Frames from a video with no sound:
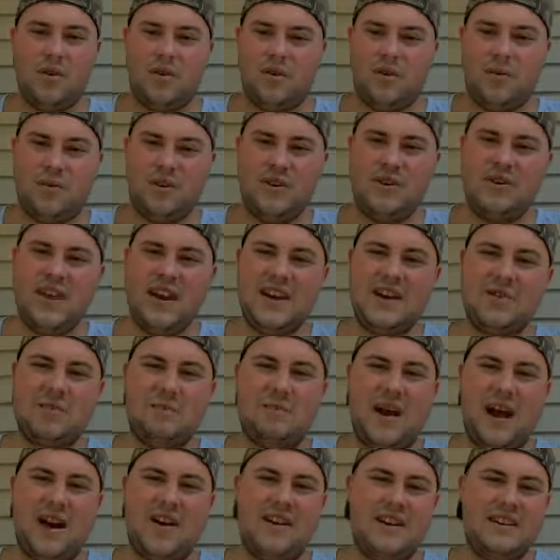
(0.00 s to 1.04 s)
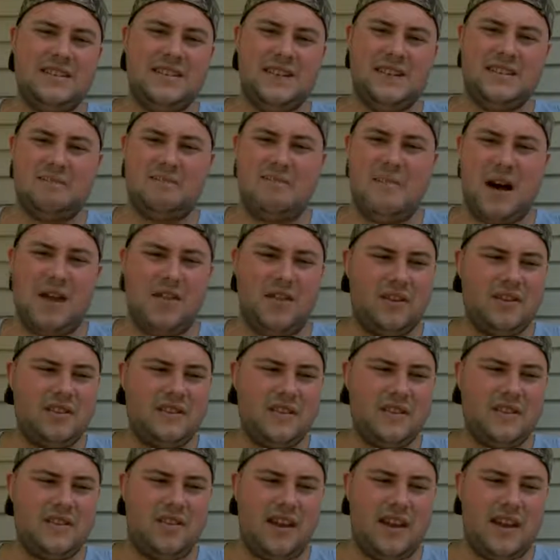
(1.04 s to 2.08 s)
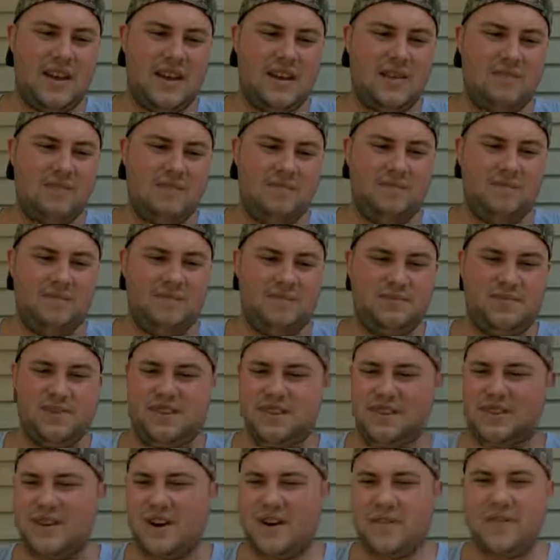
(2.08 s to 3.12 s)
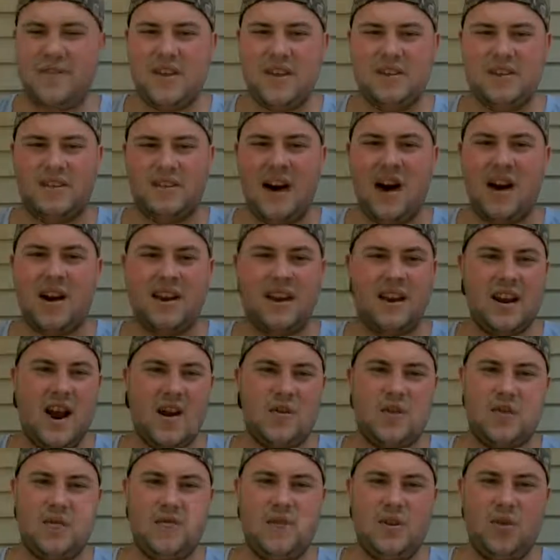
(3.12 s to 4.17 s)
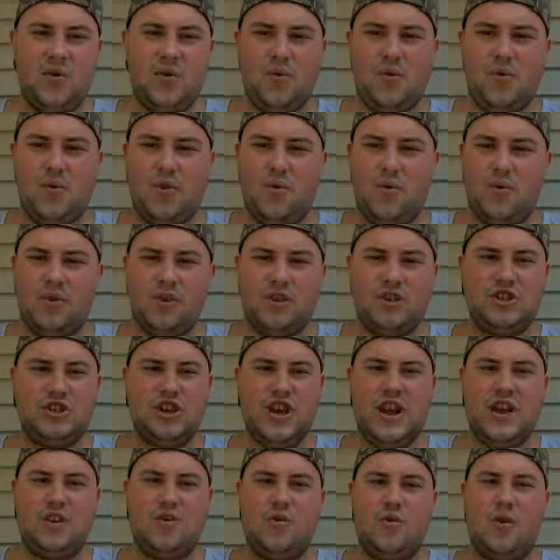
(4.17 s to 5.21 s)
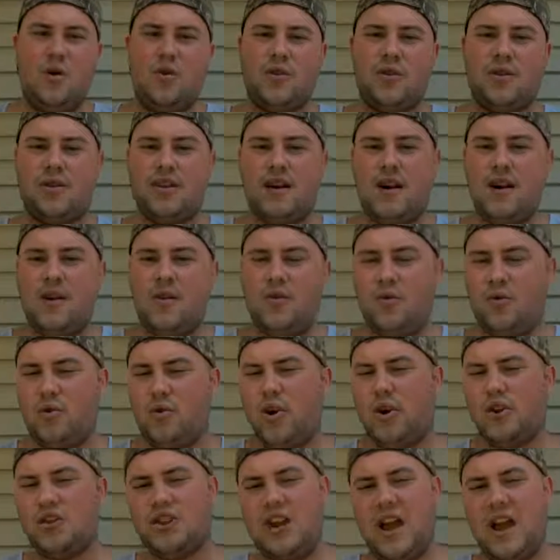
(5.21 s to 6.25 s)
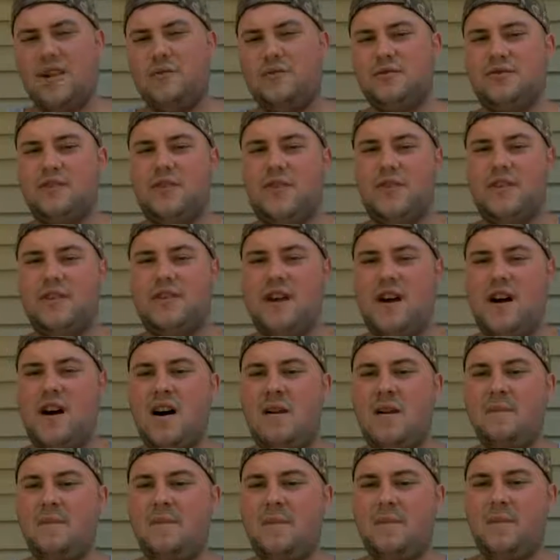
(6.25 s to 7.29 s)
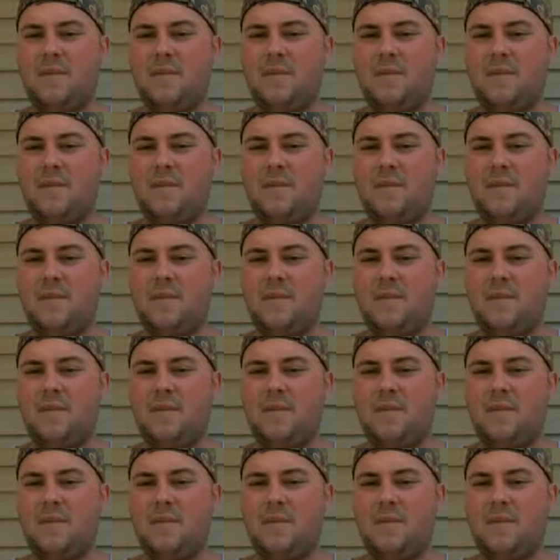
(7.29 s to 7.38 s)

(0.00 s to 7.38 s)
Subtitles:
When you take your berries and melons and, like, stuff that Donnie and I review on the channel all the time, on our channels all the time,